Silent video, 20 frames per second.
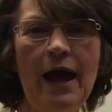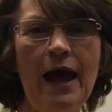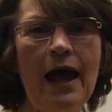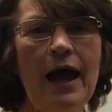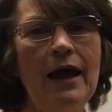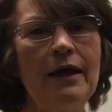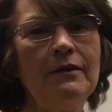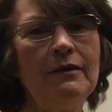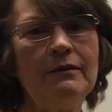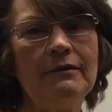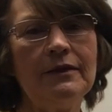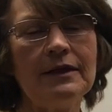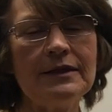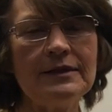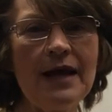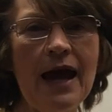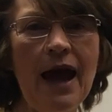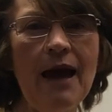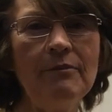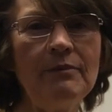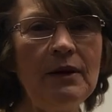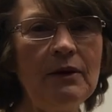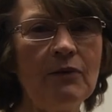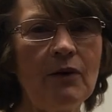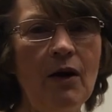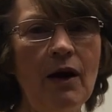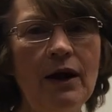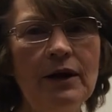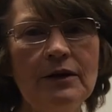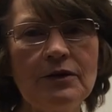and the tamping
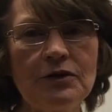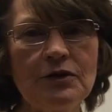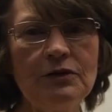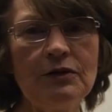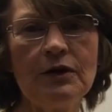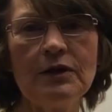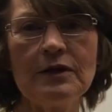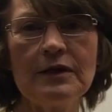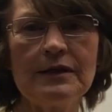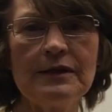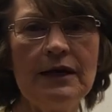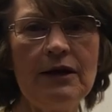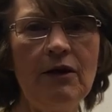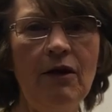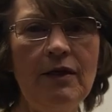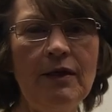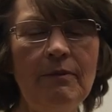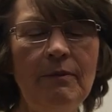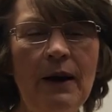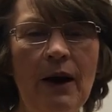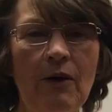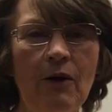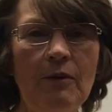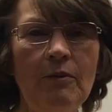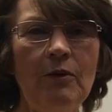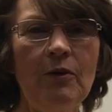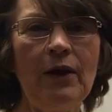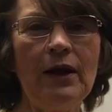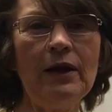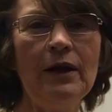rod, as you could see on the
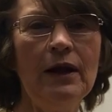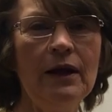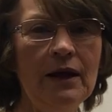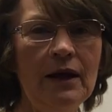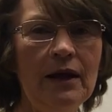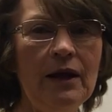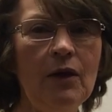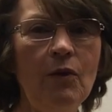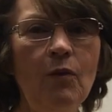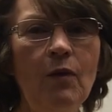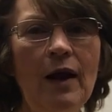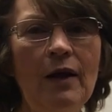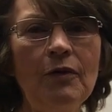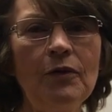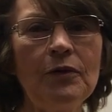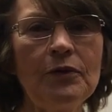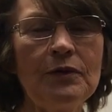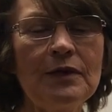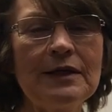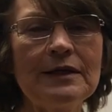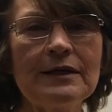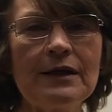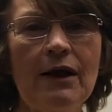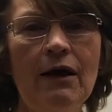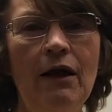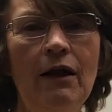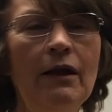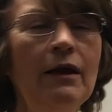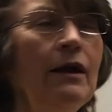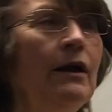PowerPoint, it went through his
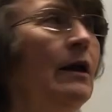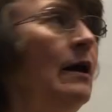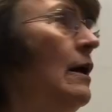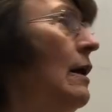skull.